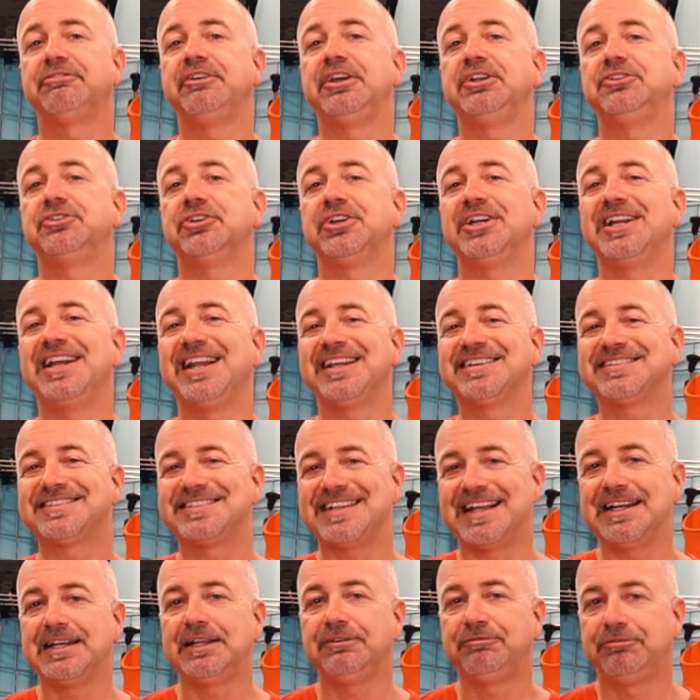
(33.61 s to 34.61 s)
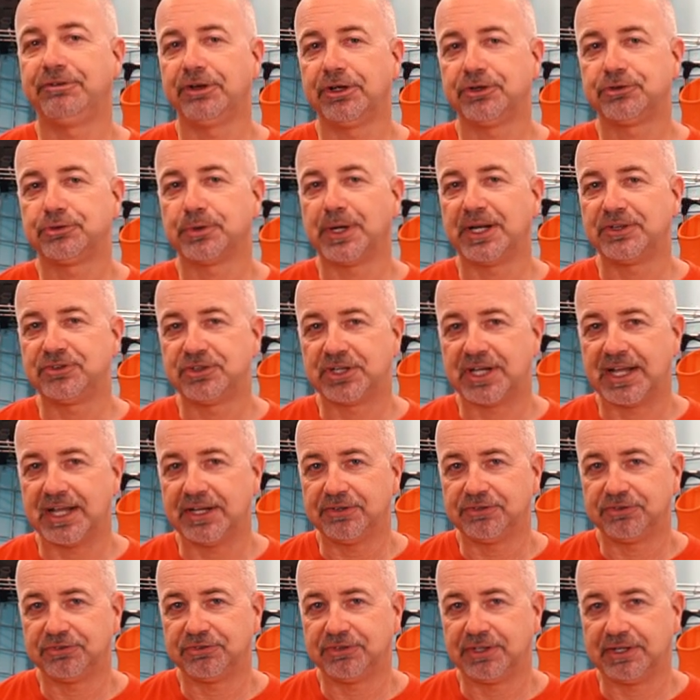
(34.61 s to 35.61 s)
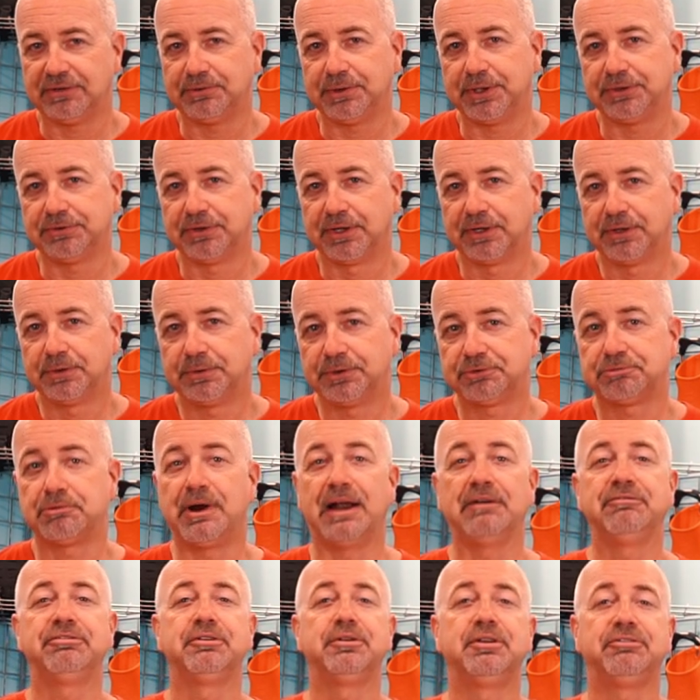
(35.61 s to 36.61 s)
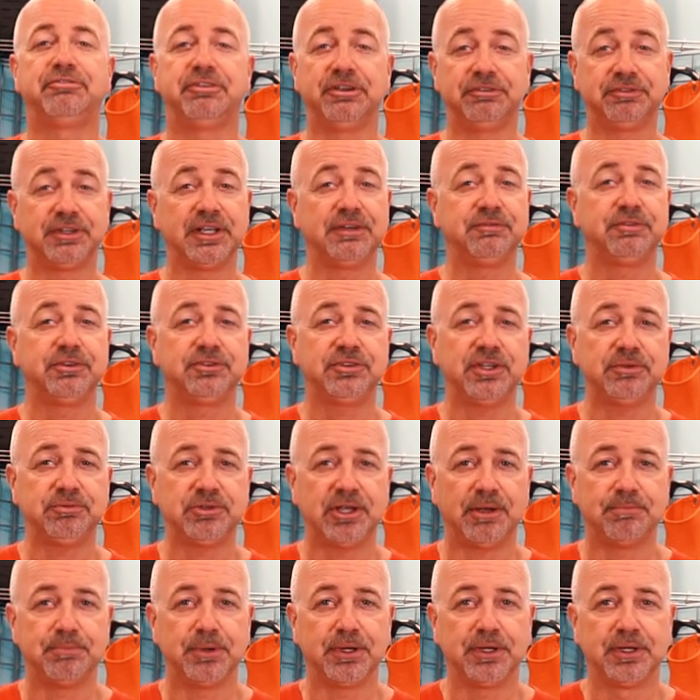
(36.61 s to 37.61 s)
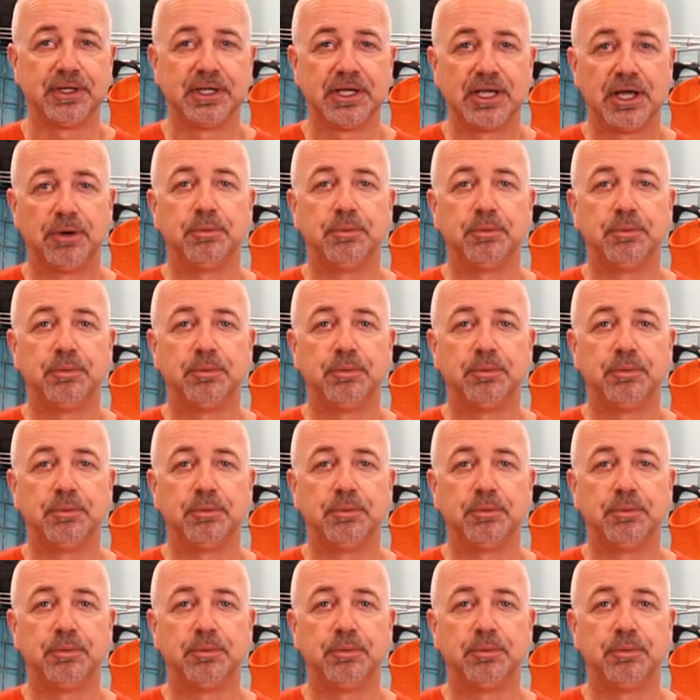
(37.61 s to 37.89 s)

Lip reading: featured an extended virtual education series which ran from the 15th of September